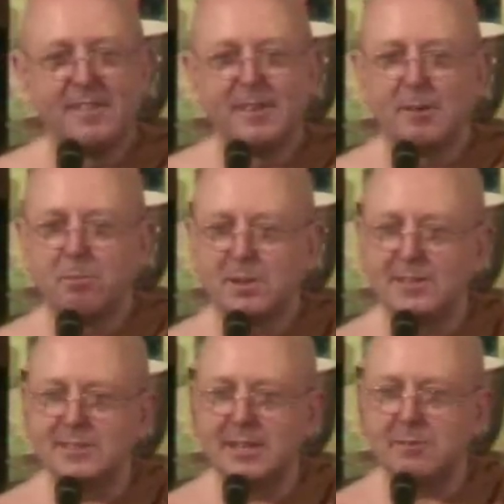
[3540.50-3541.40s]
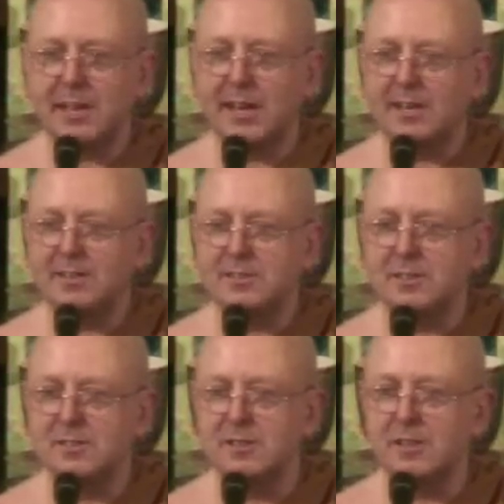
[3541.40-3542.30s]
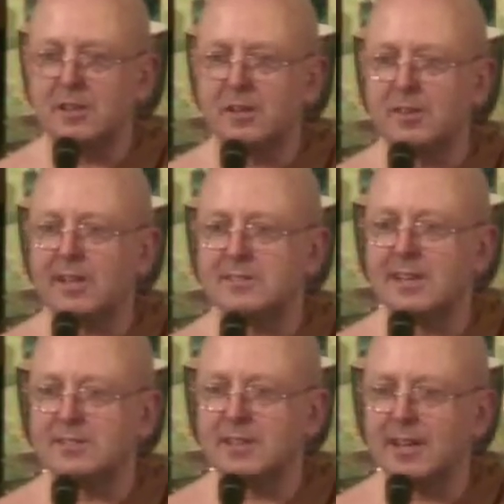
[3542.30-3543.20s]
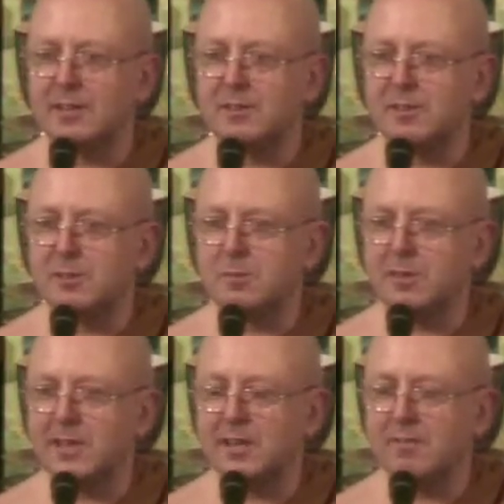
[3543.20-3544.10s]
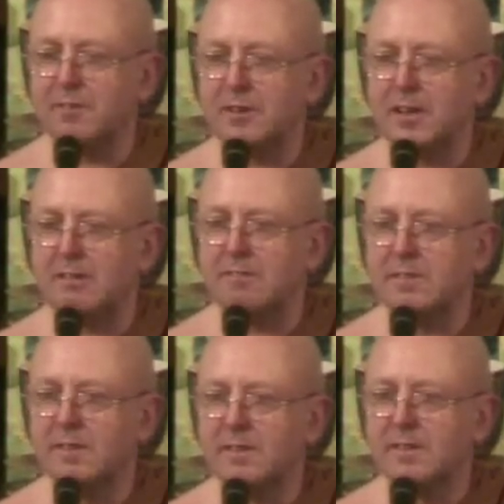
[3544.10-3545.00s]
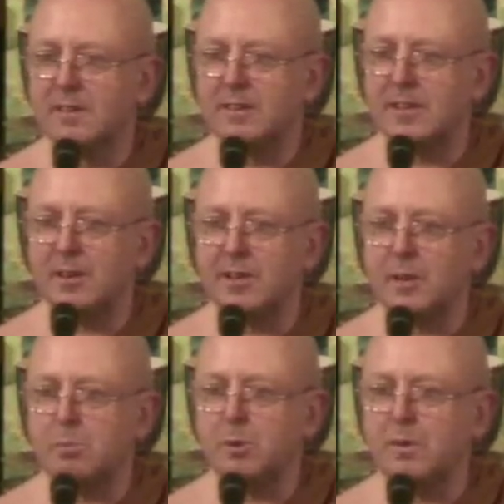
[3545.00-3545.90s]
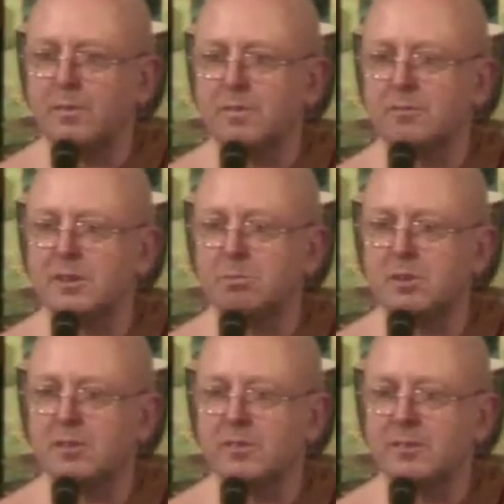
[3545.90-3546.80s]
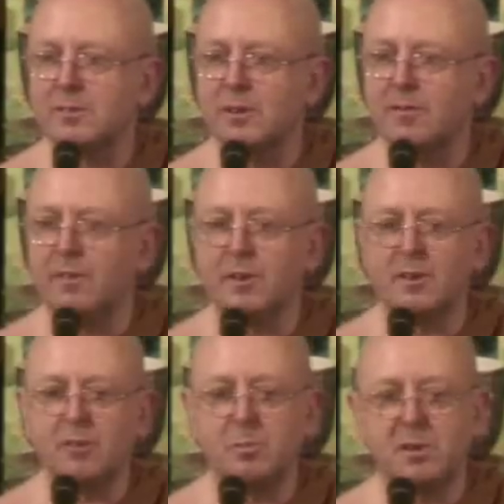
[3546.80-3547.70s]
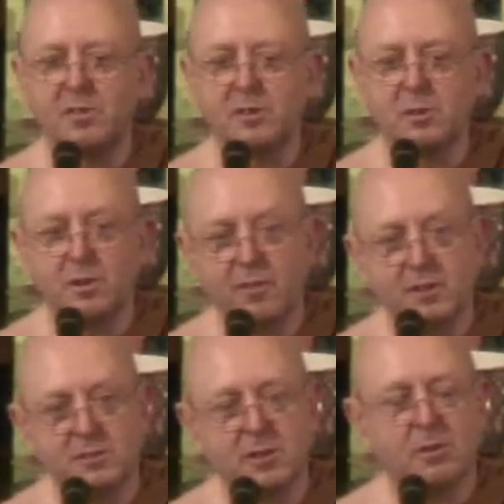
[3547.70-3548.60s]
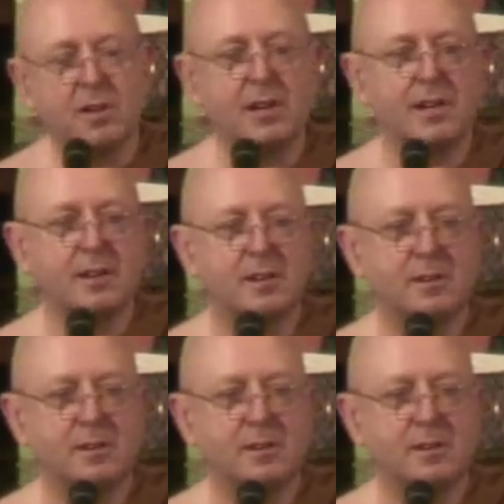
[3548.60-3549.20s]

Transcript: Please keep that attitude, and you know that's actually how you deal with the end of your life. And then you get a beautiful rebirth, or even no rebirth at all if you can totally let go.